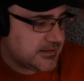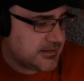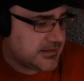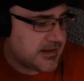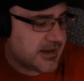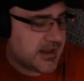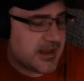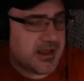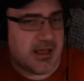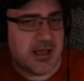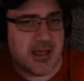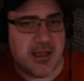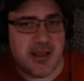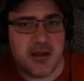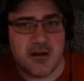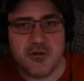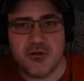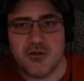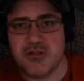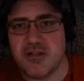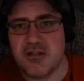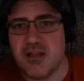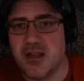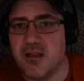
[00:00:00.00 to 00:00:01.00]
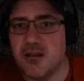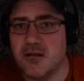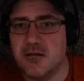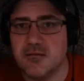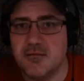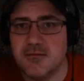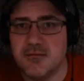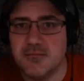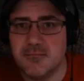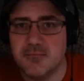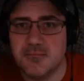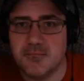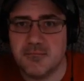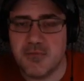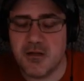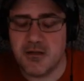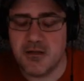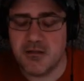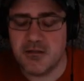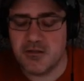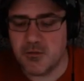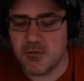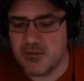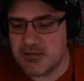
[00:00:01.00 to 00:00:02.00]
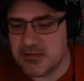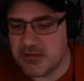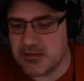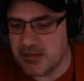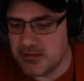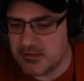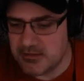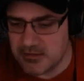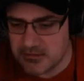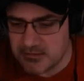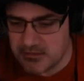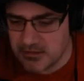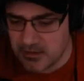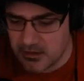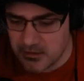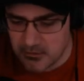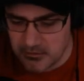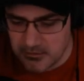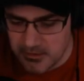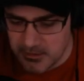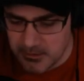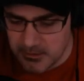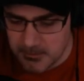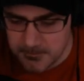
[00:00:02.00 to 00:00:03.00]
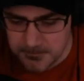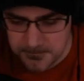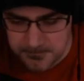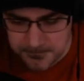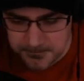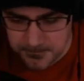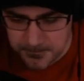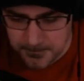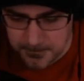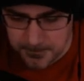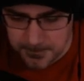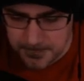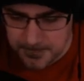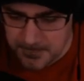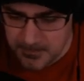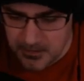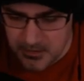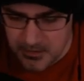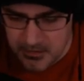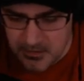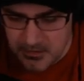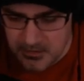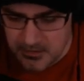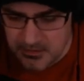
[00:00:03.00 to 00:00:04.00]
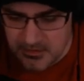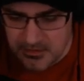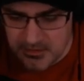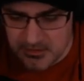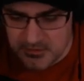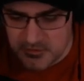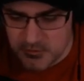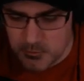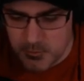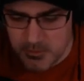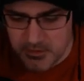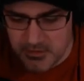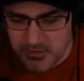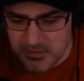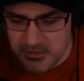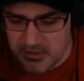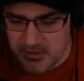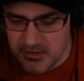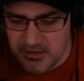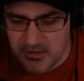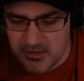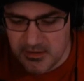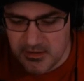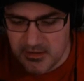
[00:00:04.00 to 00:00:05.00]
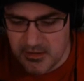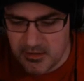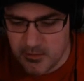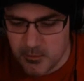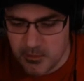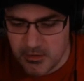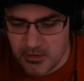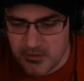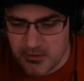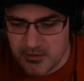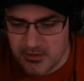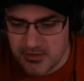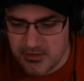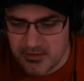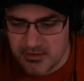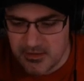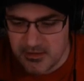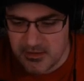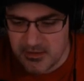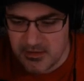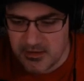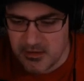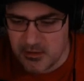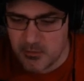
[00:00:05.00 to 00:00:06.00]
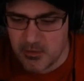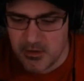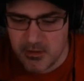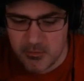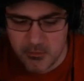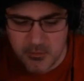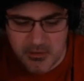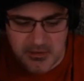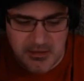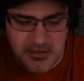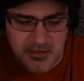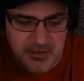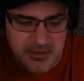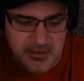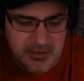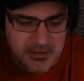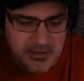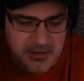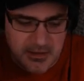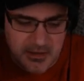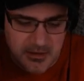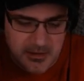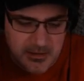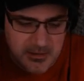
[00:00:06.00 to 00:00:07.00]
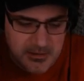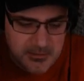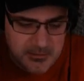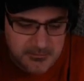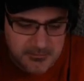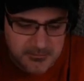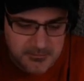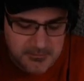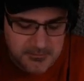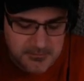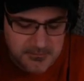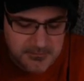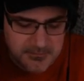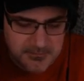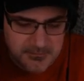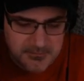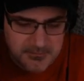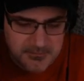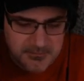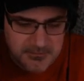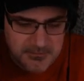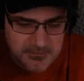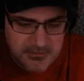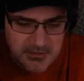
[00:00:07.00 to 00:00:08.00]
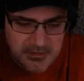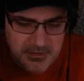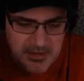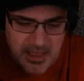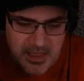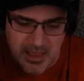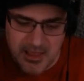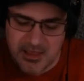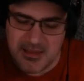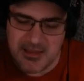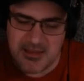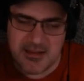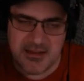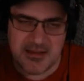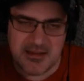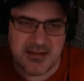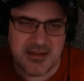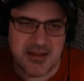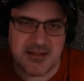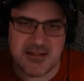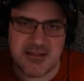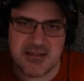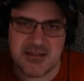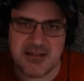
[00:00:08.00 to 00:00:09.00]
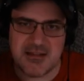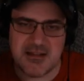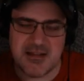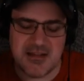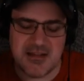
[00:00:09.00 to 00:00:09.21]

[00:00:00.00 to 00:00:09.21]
yeah, I understand, right? So it's entirely it's really it really yeah it's